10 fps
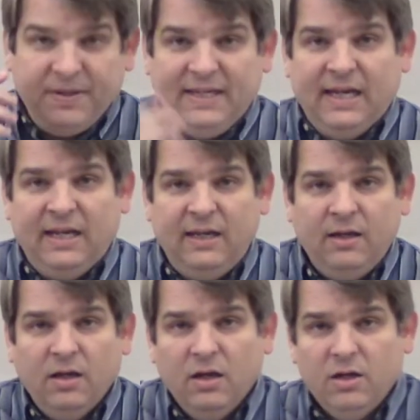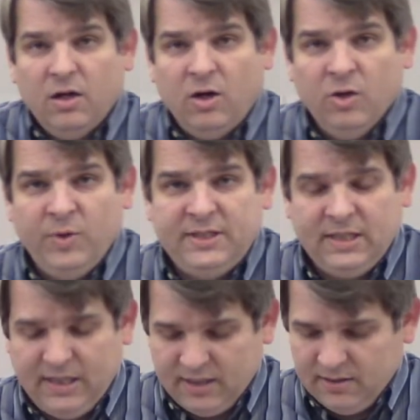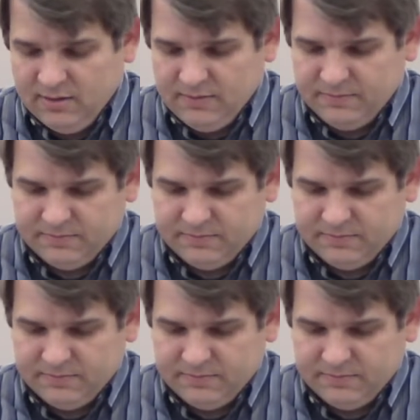beginning all the way to the end.